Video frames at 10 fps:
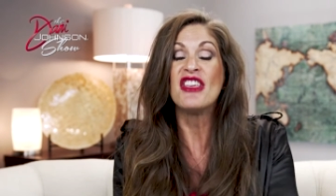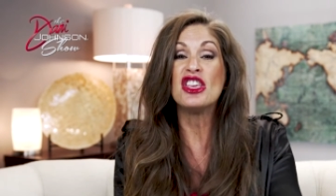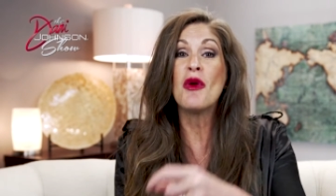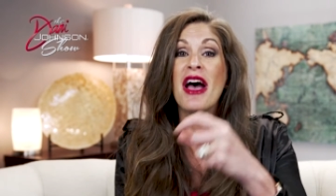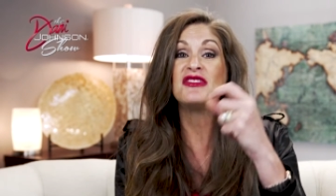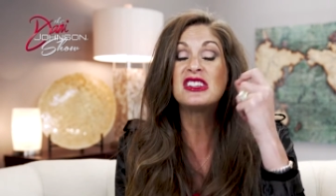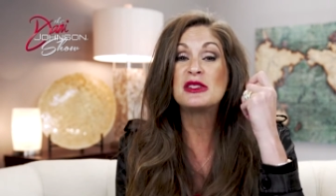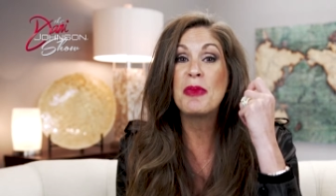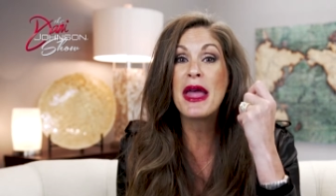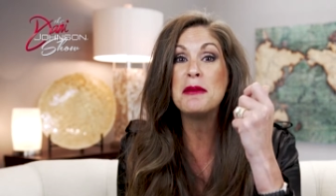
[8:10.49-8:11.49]
that you have to
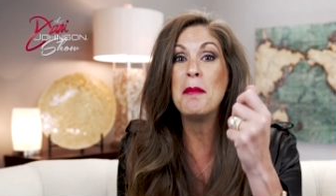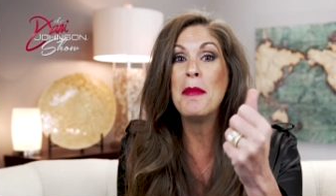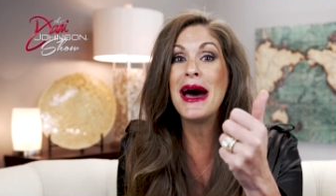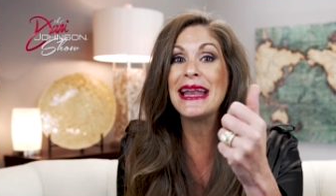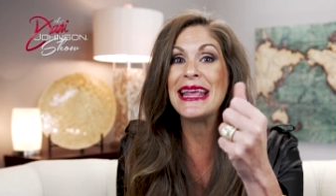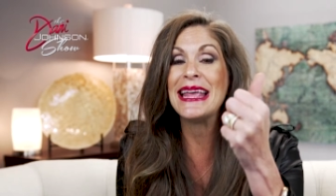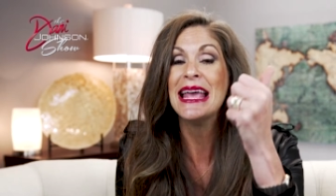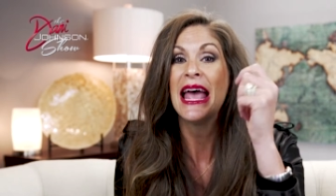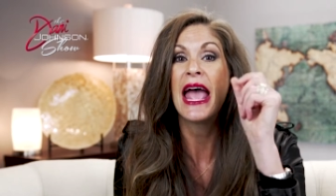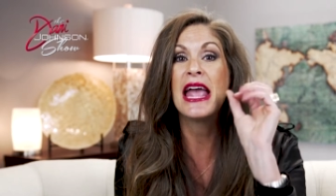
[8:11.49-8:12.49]
spend
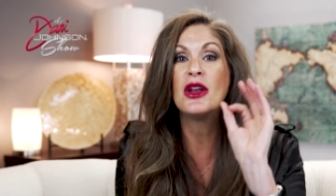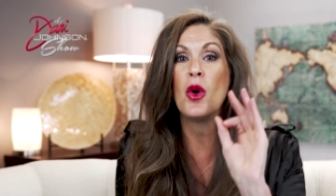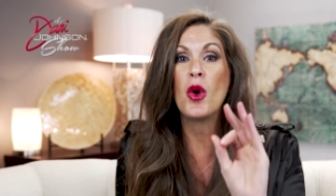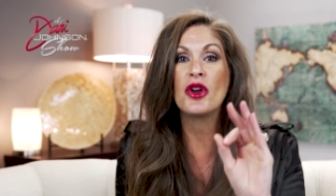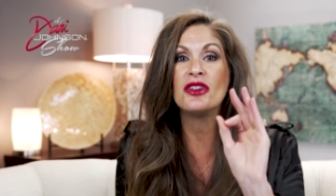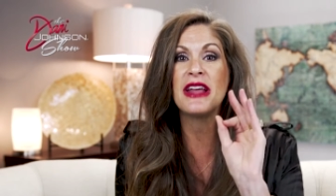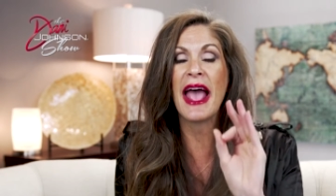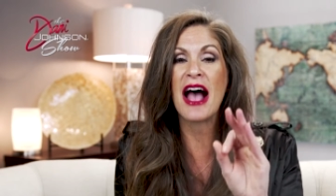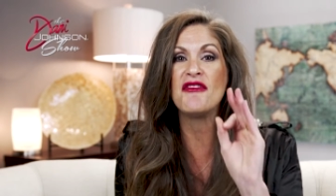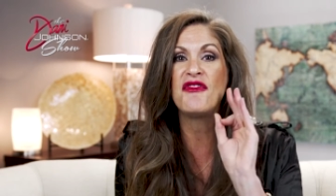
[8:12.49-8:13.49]
money in order to
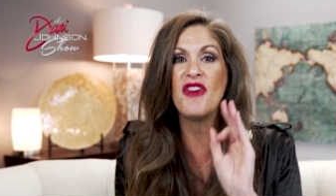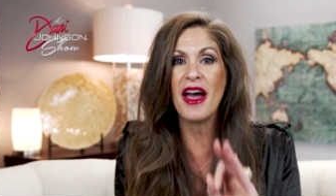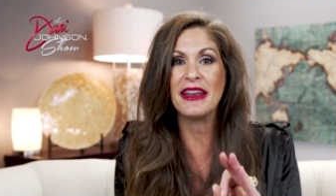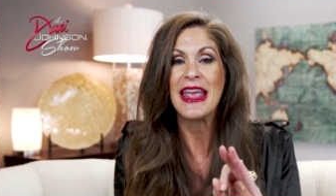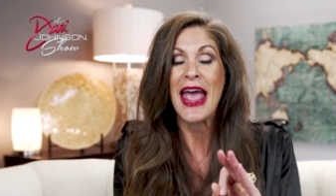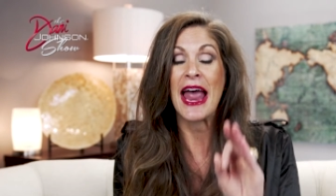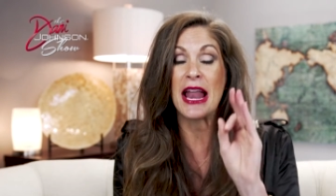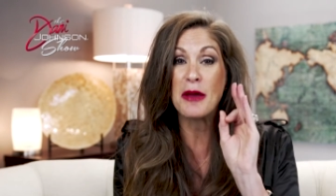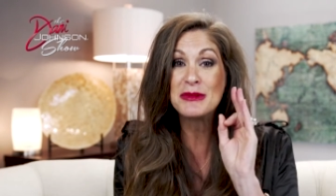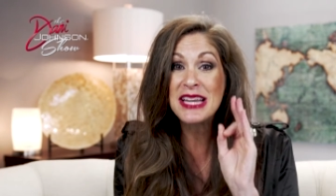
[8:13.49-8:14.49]
have fun.
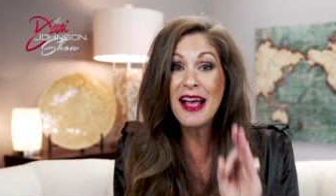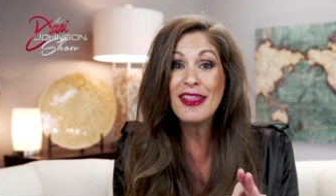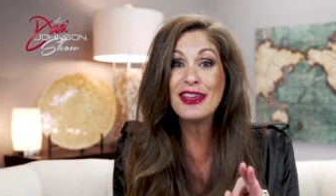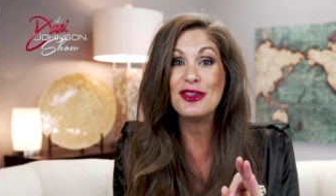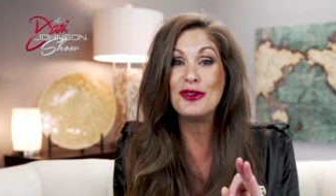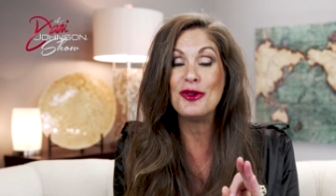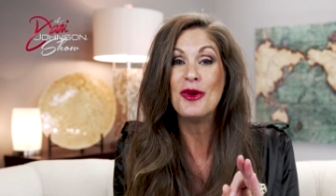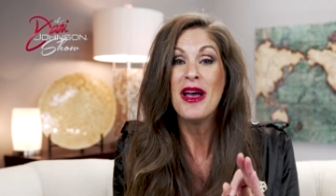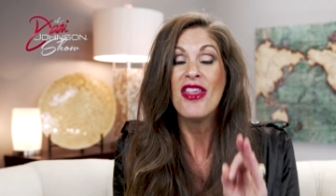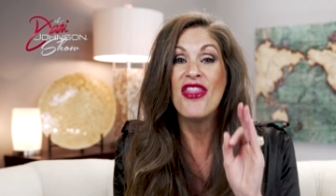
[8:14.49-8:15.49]
And I'm telling
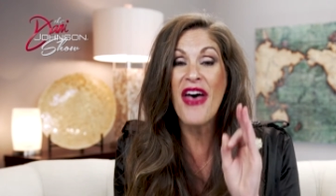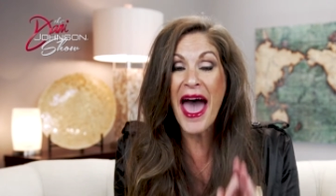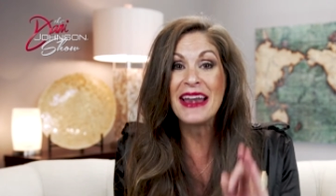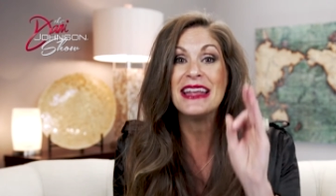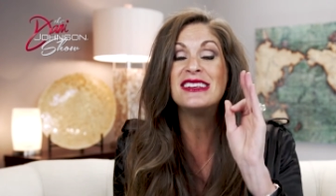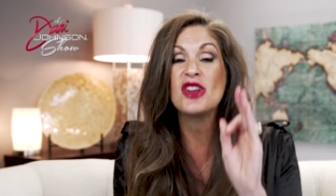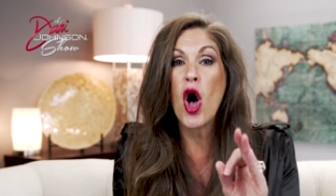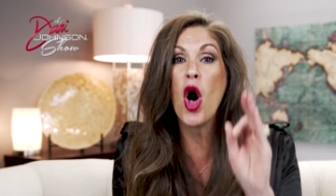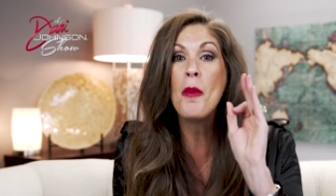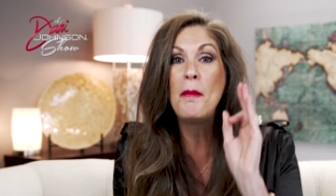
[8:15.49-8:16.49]
you, that is
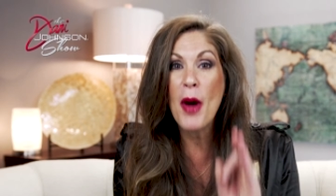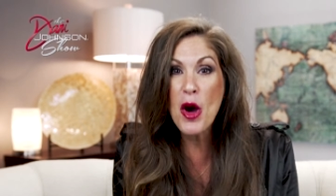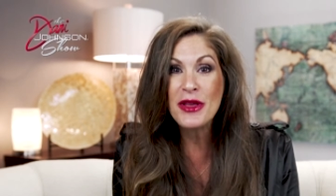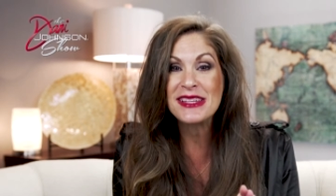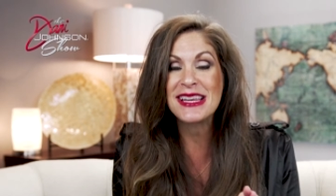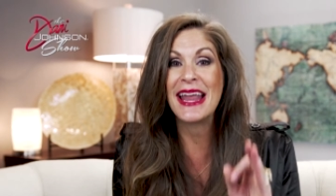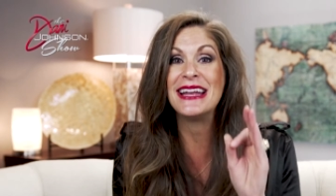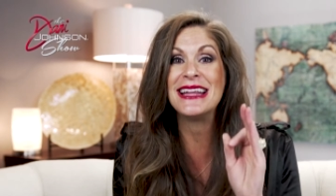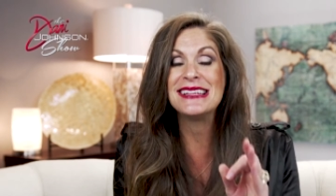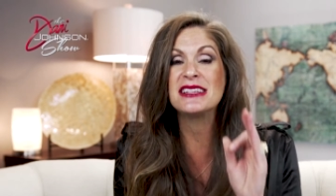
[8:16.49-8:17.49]
all bogus and
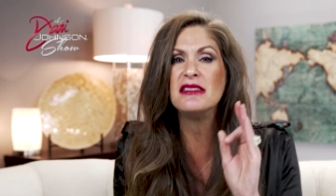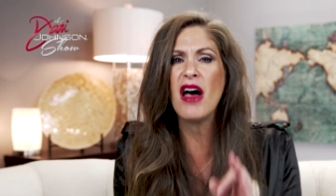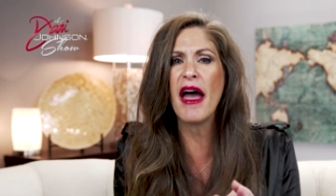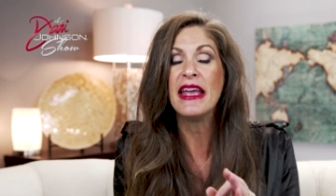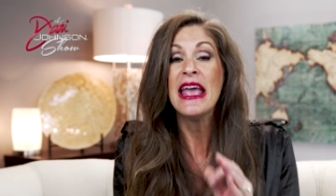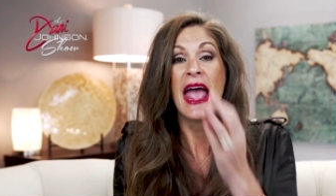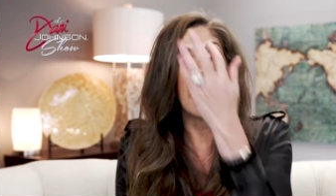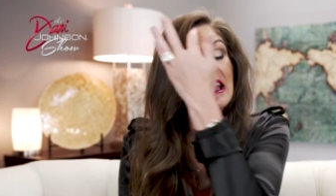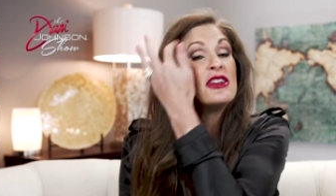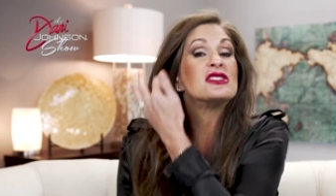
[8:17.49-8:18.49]
it is a lie.
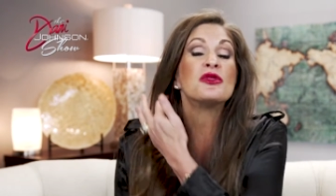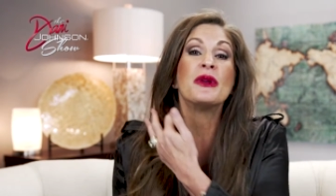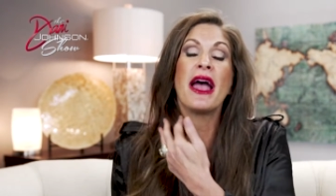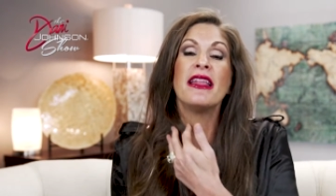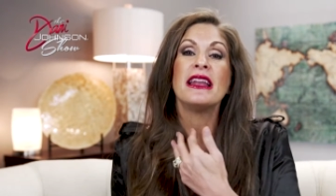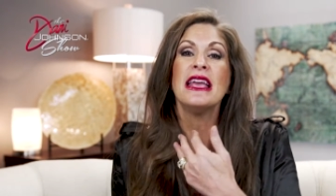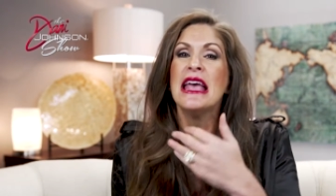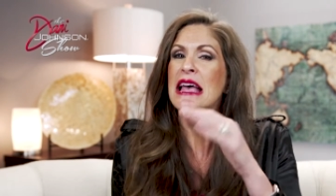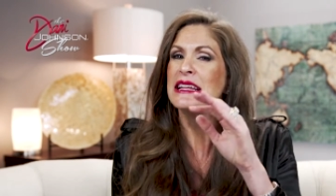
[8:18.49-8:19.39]
And here's the reality.